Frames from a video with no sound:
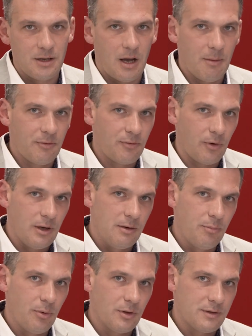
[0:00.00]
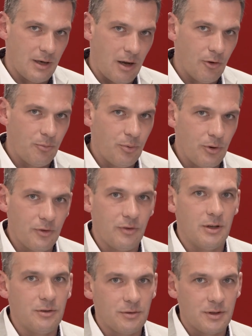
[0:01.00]
types for inputs and outputs
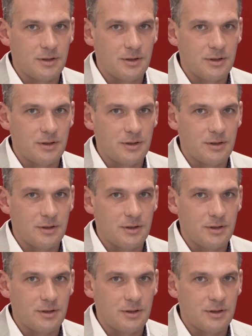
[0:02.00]
into the